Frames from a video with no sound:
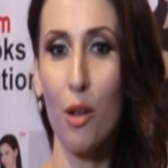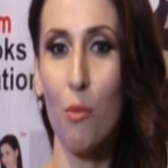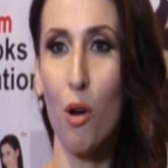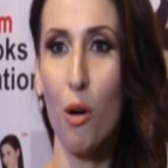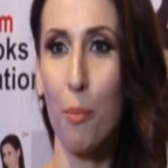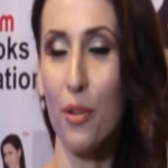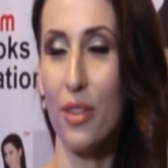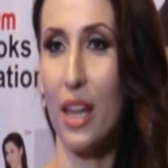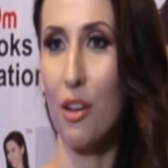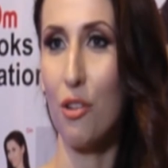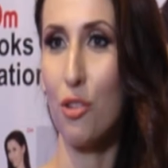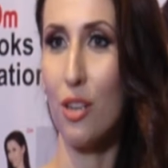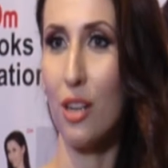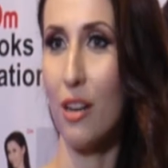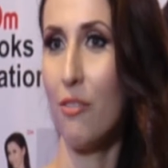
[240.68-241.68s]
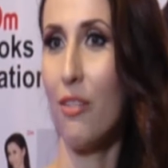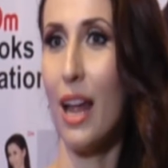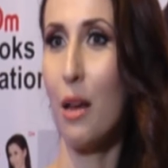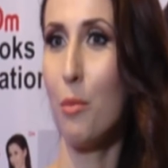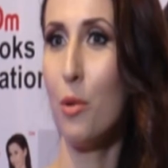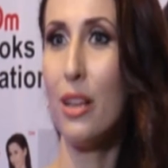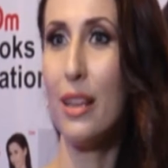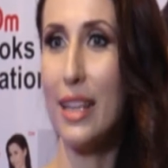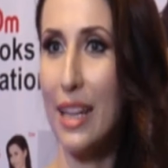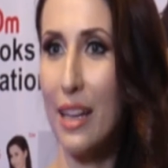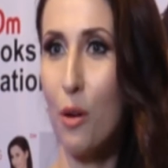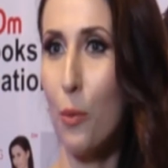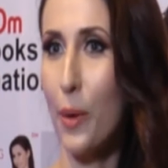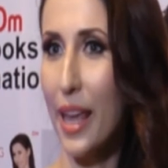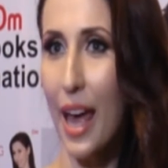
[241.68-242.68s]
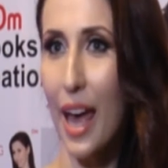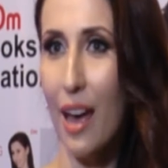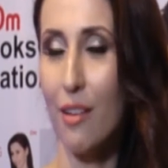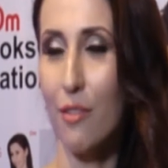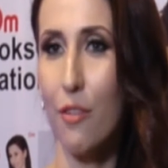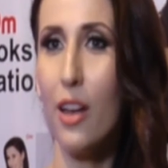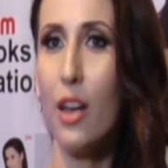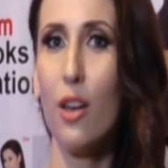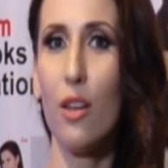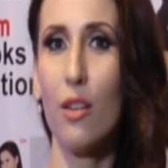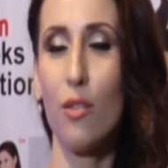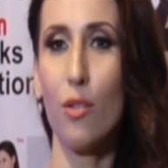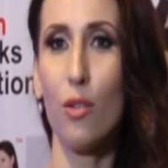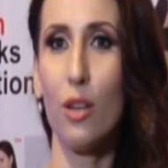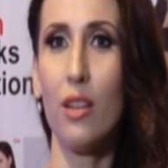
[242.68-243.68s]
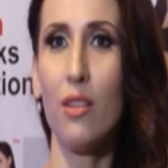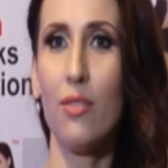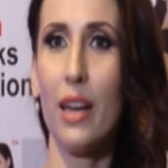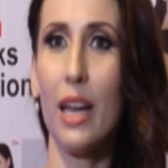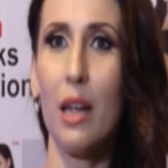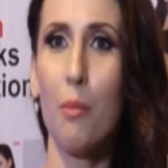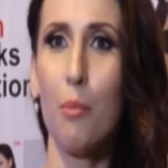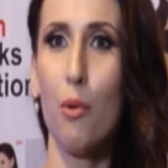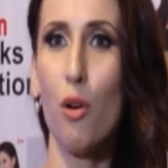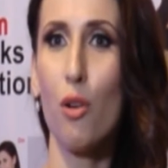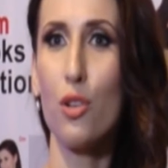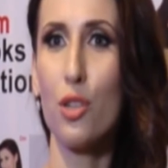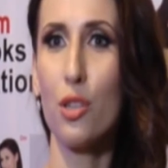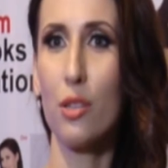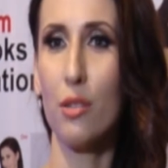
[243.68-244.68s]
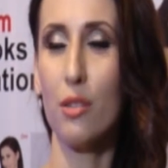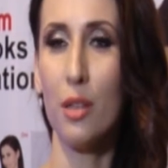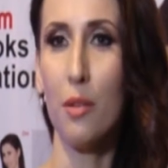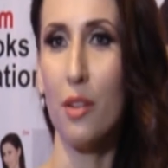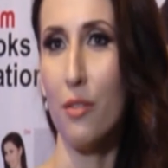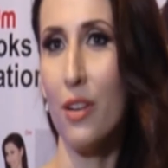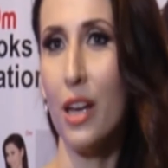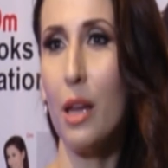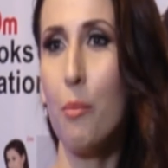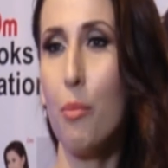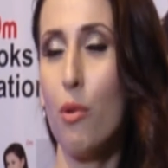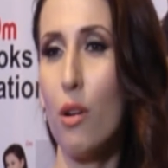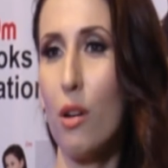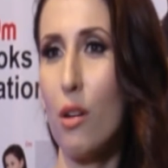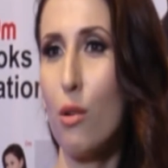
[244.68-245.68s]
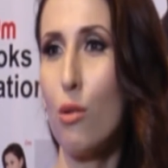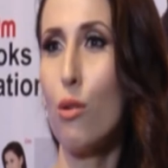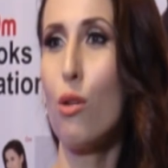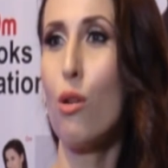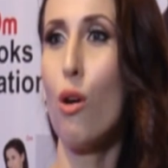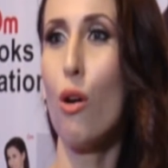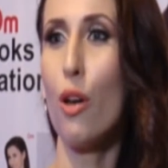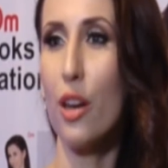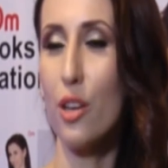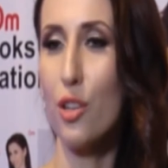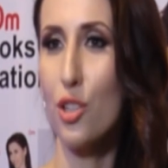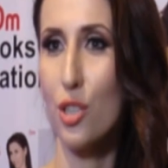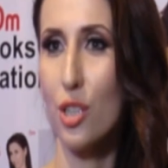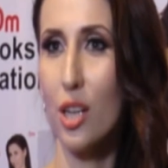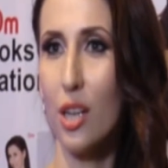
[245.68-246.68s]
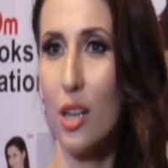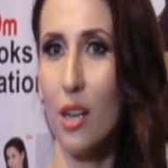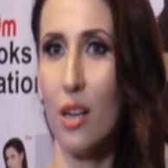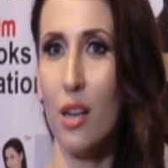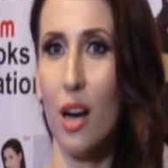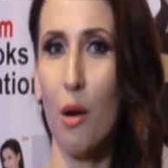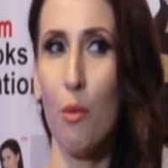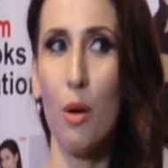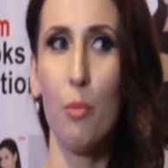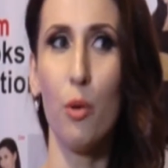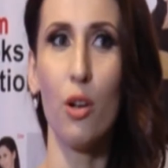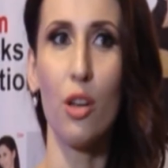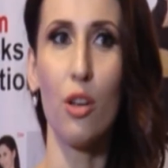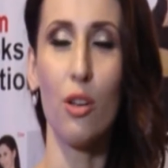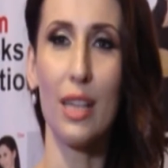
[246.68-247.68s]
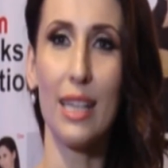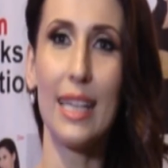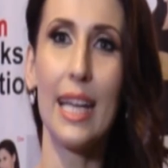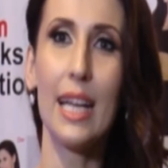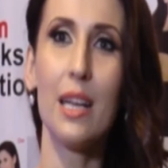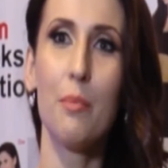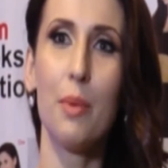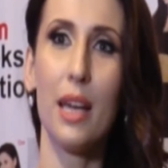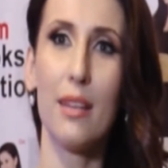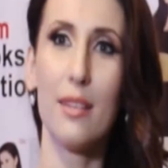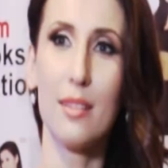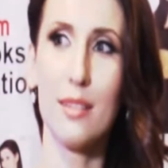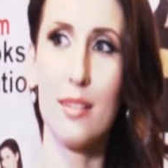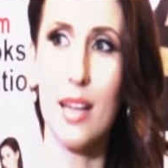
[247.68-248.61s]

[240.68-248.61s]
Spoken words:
one potential and valuable thing we have. So it's very important to nourish our body on the daily basis.